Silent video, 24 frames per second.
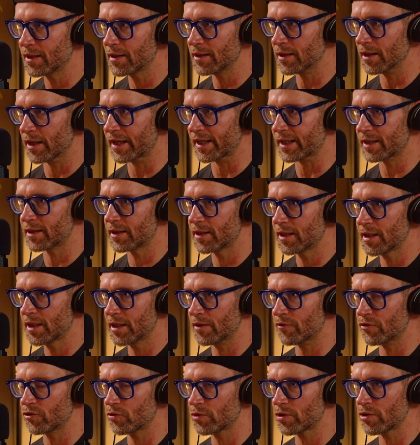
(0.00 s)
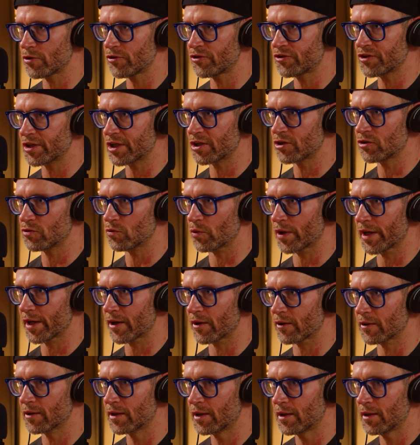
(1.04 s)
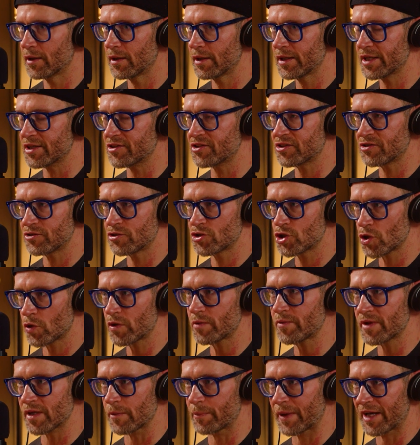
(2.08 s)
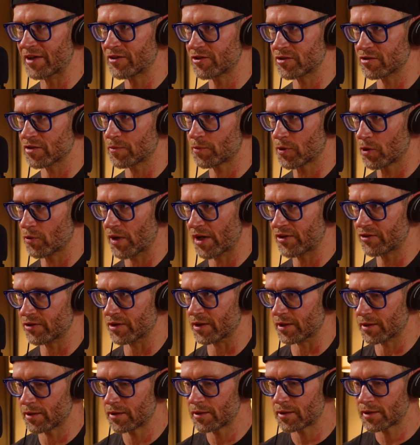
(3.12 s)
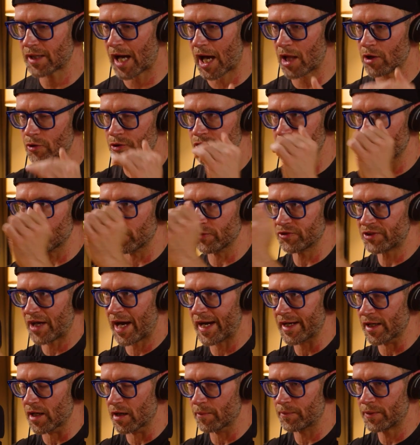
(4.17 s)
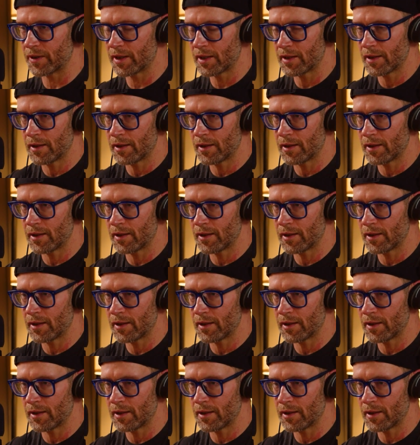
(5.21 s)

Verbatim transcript: Like it was one of those things where he's showing me the basics of pro wrestling collar and elbow tie up.